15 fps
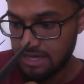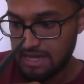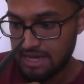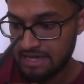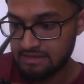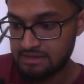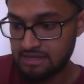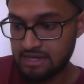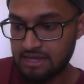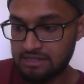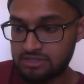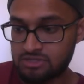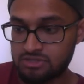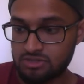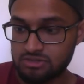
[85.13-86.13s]
And
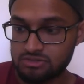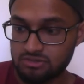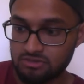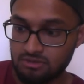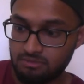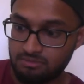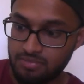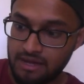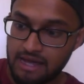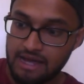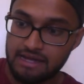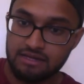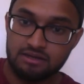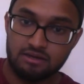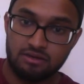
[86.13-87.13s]
then just on the
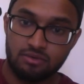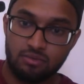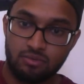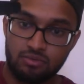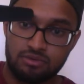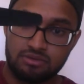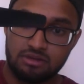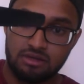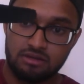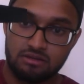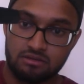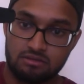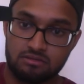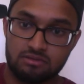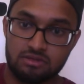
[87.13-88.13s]
back, within
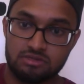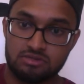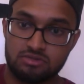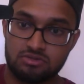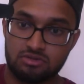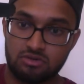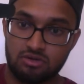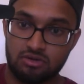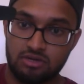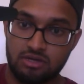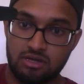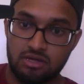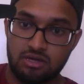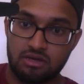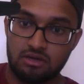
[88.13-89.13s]
this slot
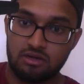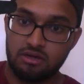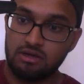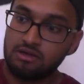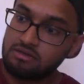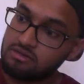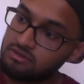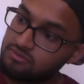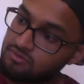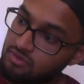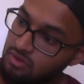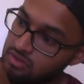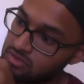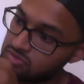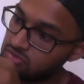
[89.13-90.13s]
here, you've
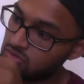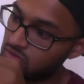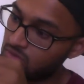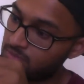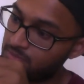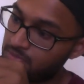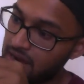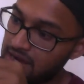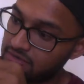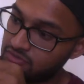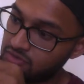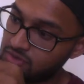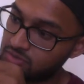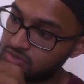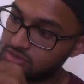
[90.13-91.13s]
got your
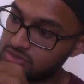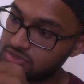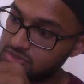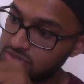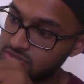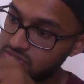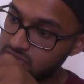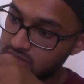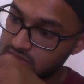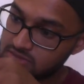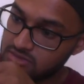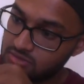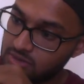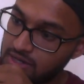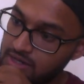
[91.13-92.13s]
battery which is just tucked
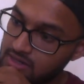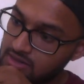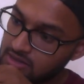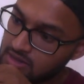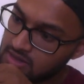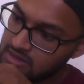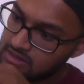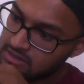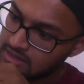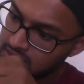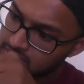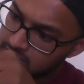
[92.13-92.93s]
away. Now